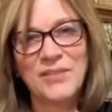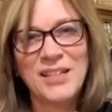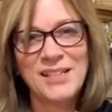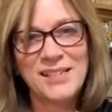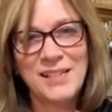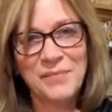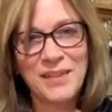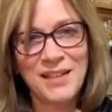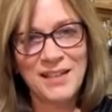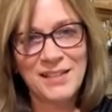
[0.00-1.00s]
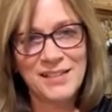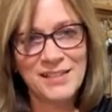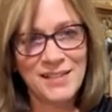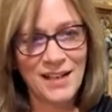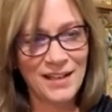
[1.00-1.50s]
We need something on each
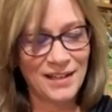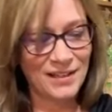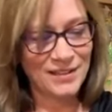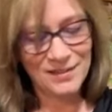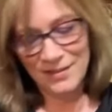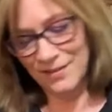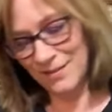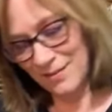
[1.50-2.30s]
side.